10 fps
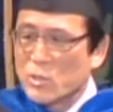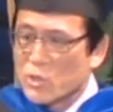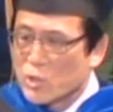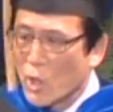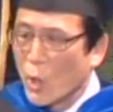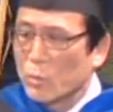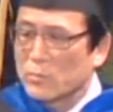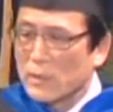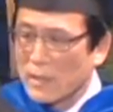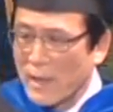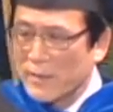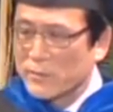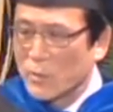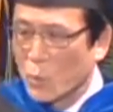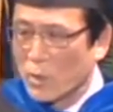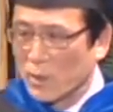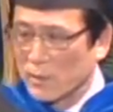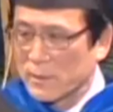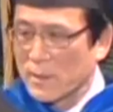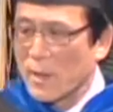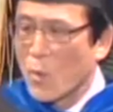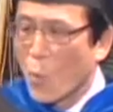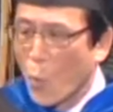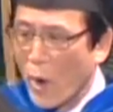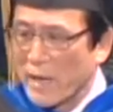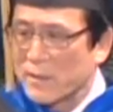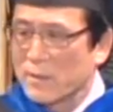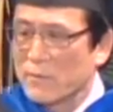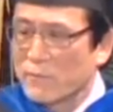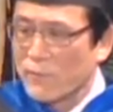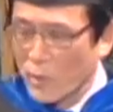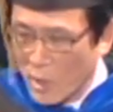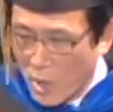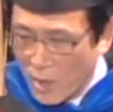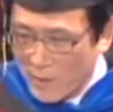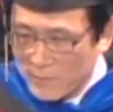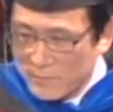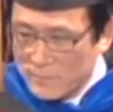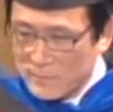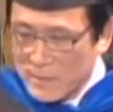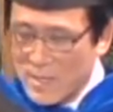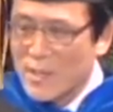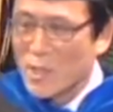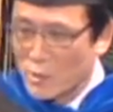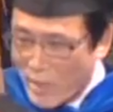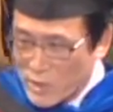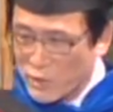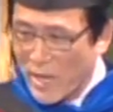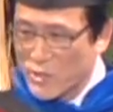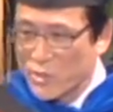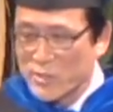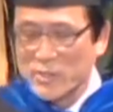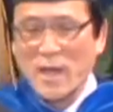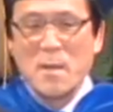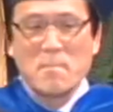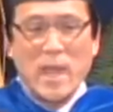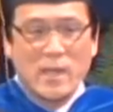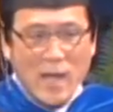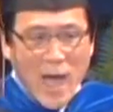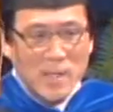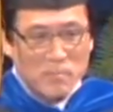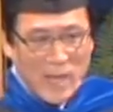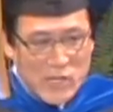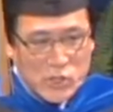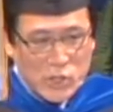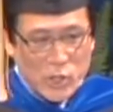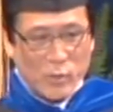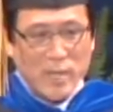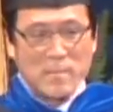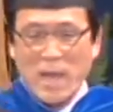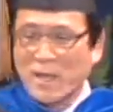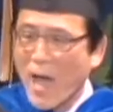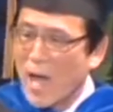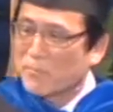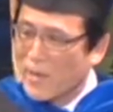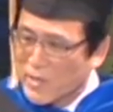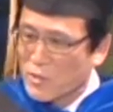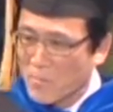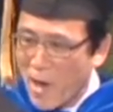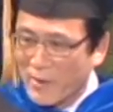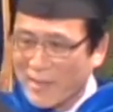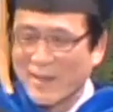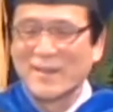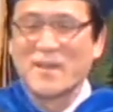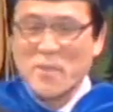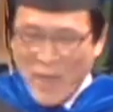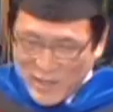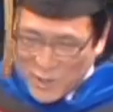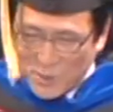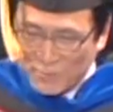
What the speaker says: Don't let the world wait for long. Congratulations. May God bless you and may God bless America. Thank you.